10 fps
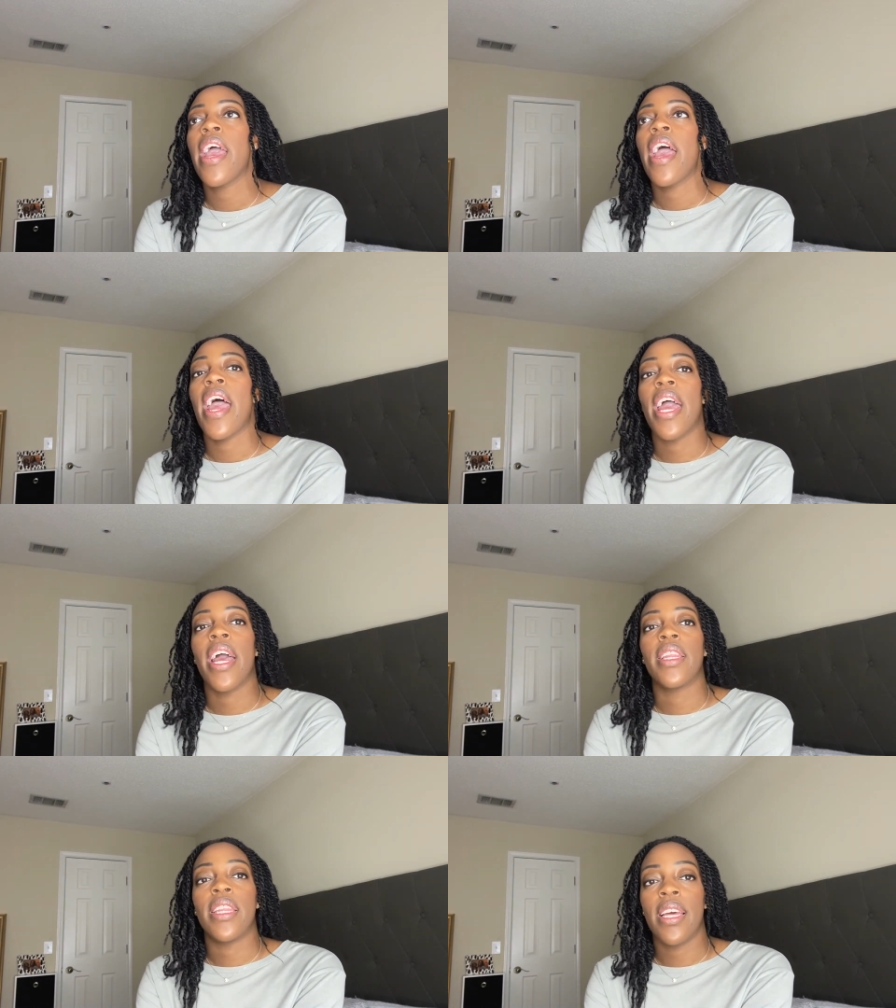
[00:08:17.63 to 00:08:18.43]

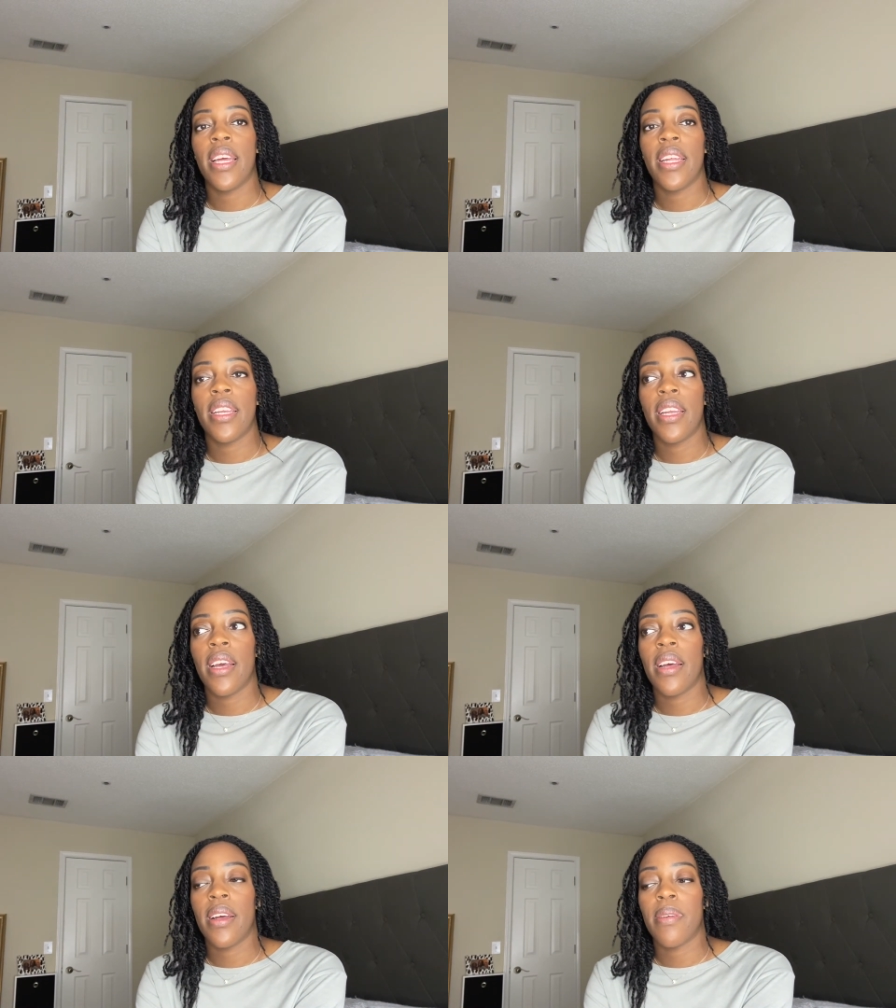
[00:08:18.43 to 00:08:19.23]
And then,
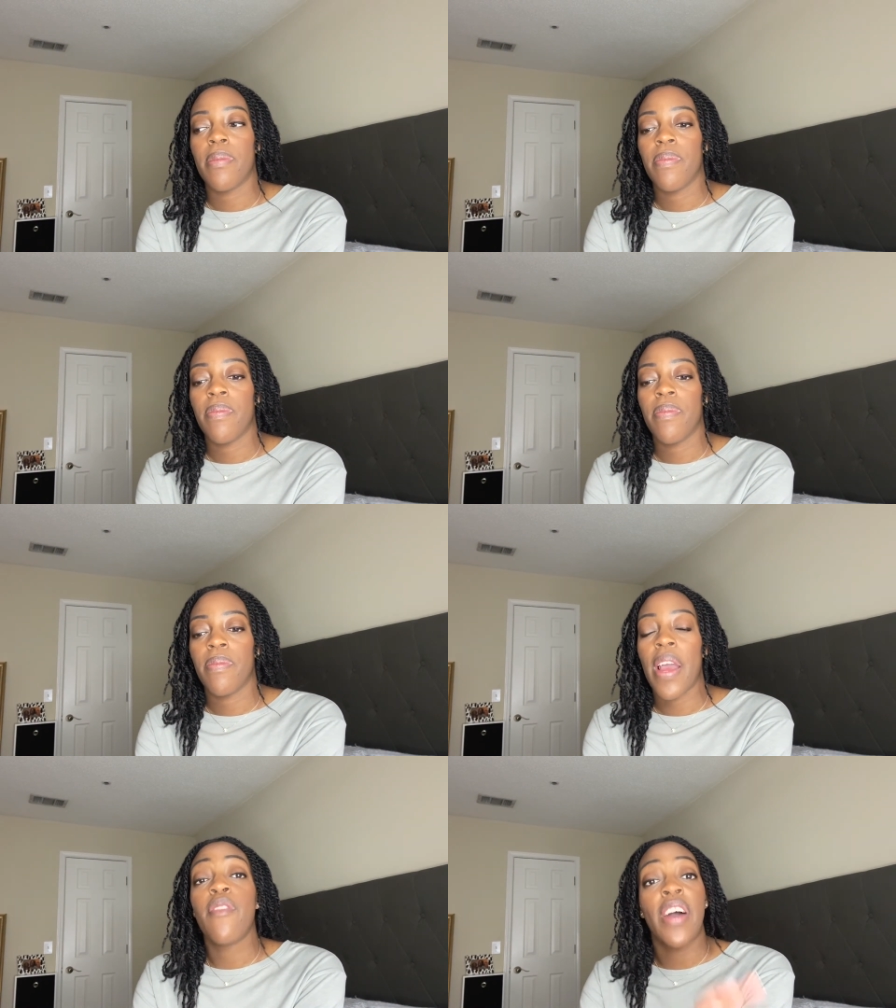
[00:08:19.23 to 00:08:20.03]
um,
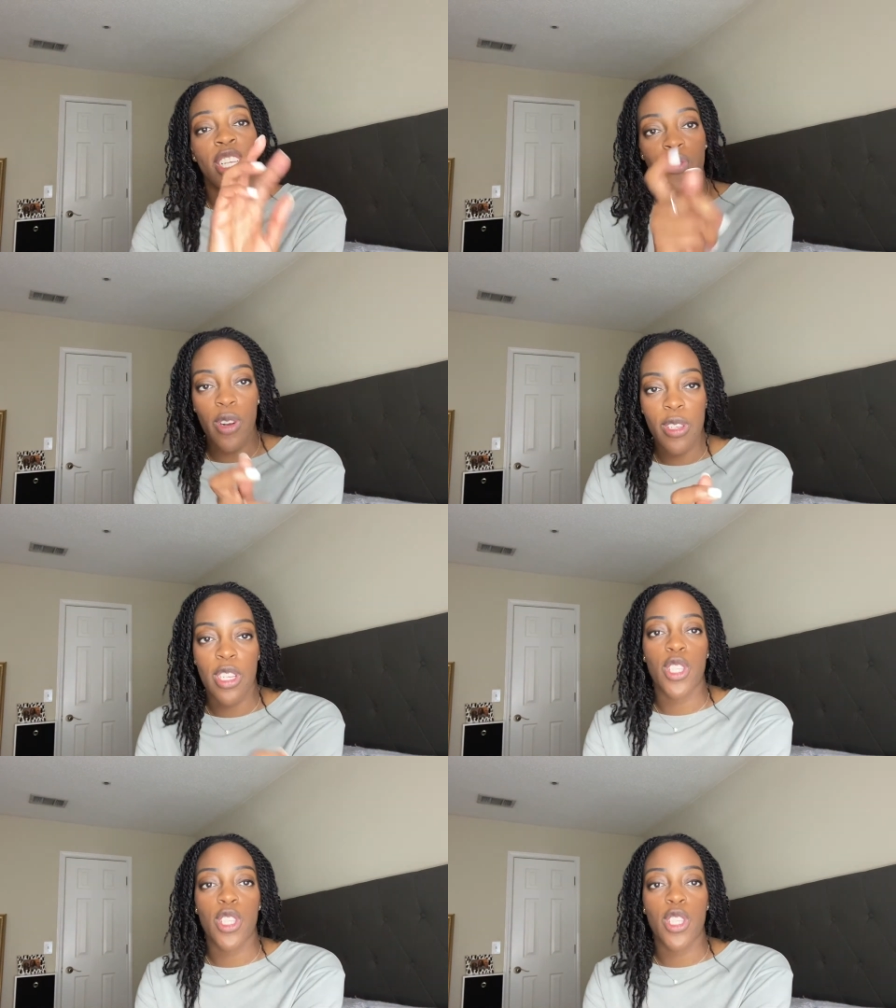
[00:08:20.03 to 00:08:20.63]
and vice versa.